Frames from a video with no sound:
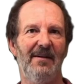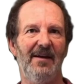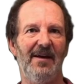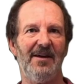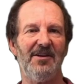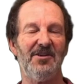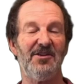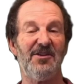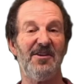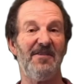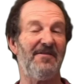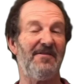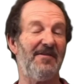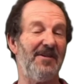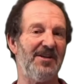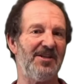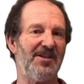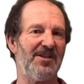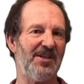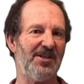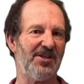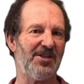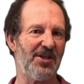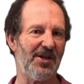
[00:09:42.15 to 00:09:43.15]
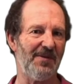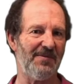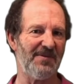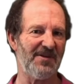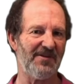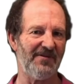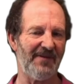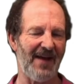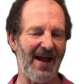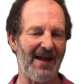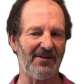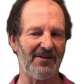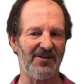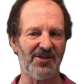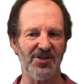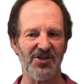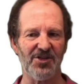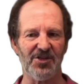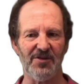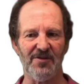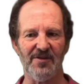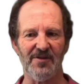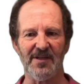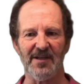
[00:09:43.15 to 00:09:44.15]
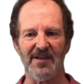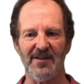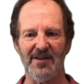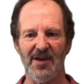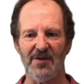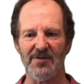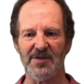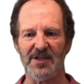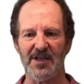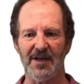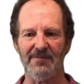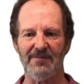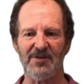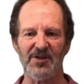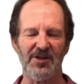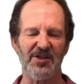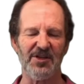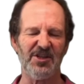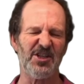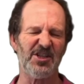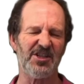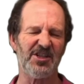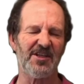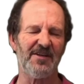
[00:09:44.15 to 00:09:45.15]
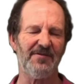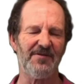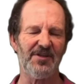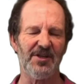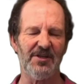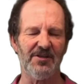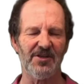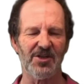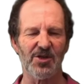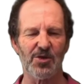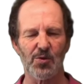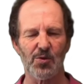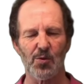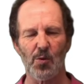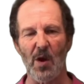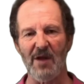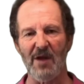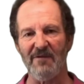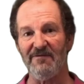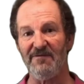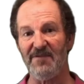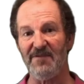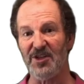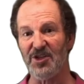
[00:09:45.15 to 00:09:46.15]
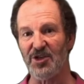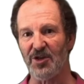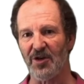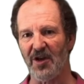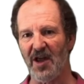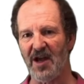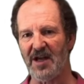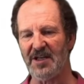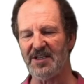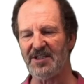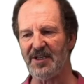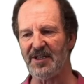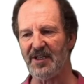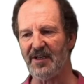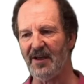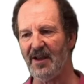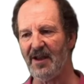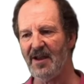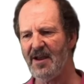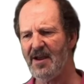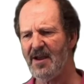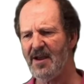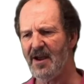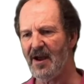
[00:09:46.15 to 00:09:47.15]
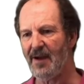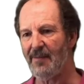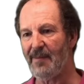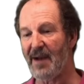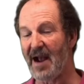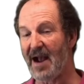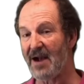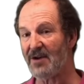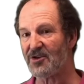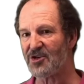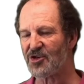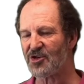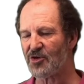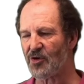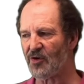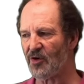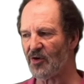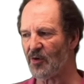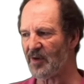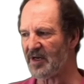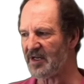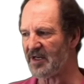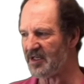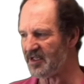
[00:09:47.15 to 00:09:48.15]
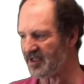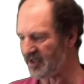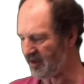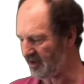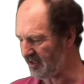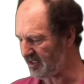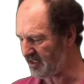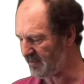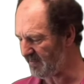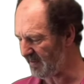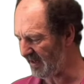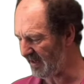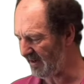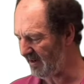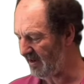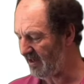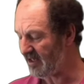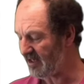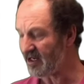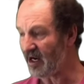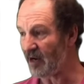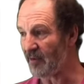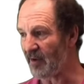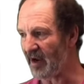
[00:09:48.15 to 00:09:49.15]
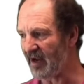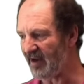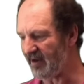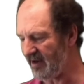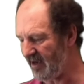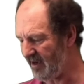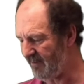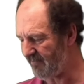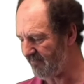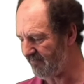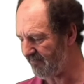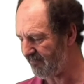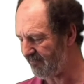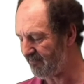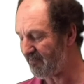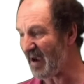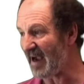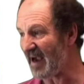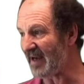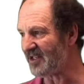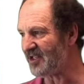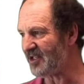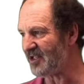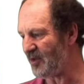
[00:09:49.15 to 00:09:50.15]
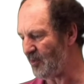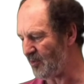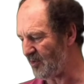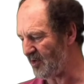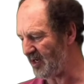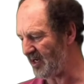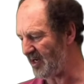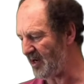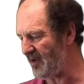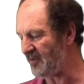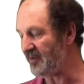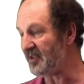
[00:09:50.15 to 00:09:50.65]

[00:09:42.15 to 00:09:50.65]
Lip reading: difference in terms of altitude in those times. So it just gives you its way of visualizing how strong the wind is going to be. So anyway, packed, you already know this,